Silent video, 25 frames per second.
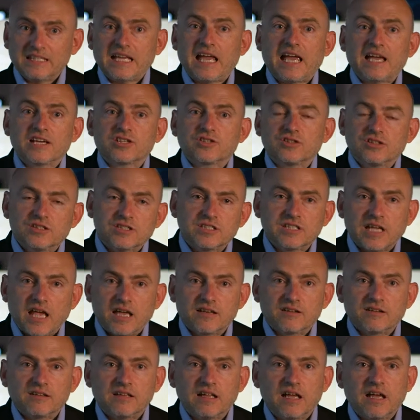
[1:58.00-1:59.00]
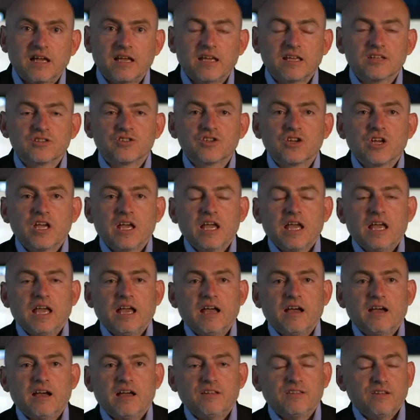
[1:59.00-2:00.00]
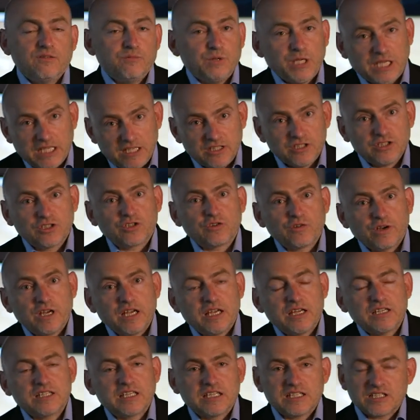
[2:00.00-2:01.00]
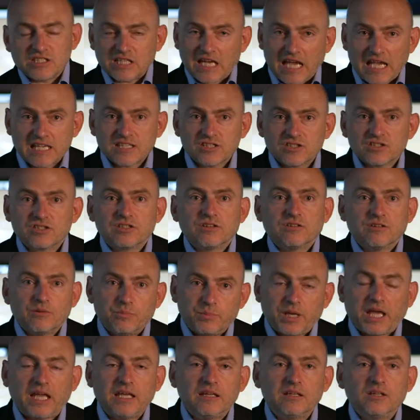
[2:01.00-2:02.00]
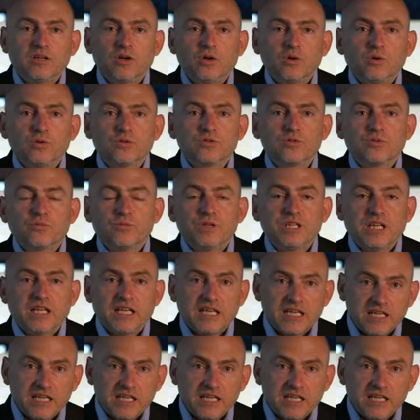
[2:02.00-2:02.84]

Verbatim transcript: the actual satellite uh, and then we integrate and test the payload. We then